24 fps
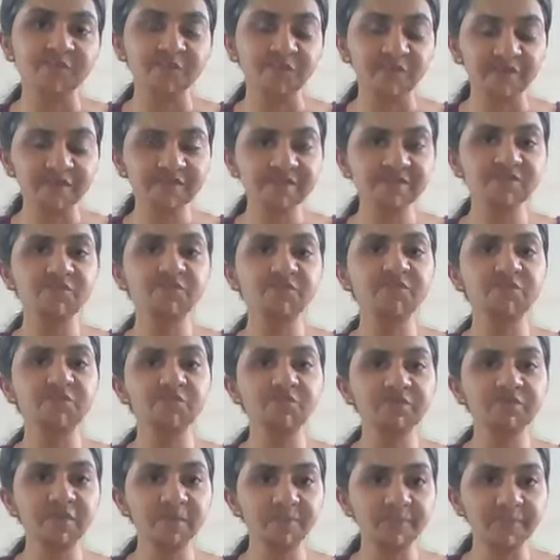Once you
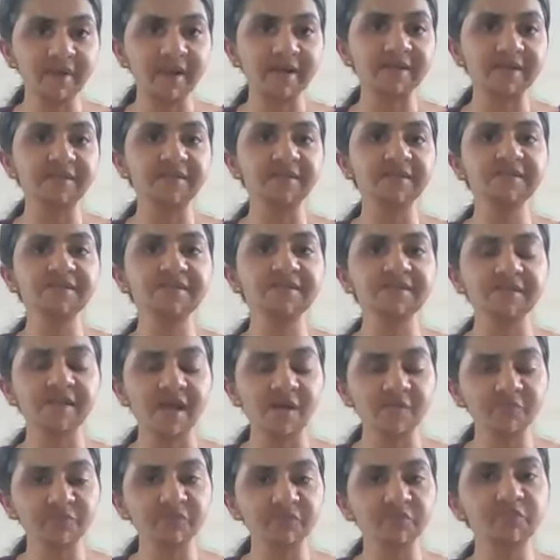do the practice,
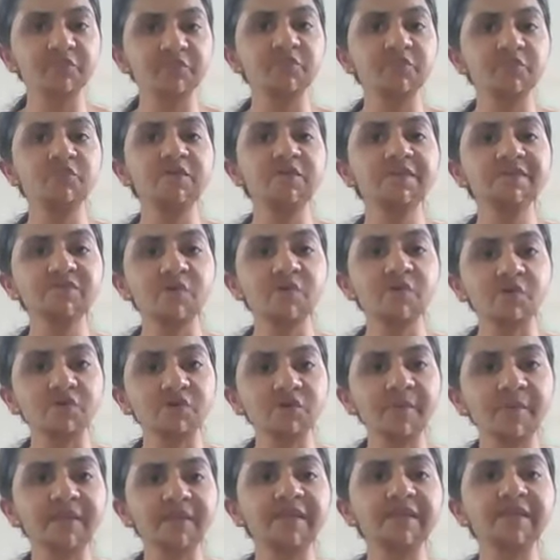after a few days,
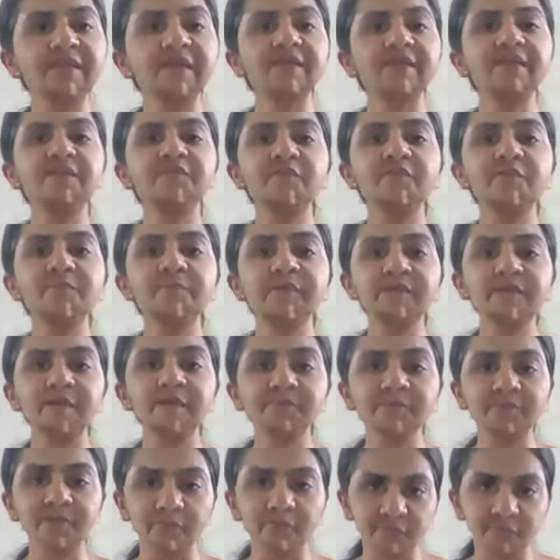automatically it will
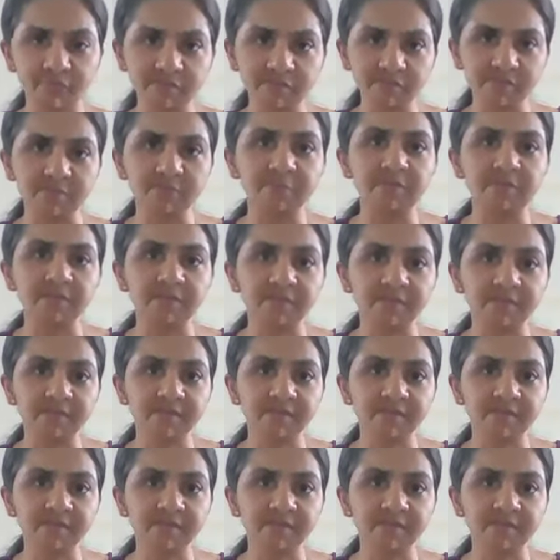become comfortable.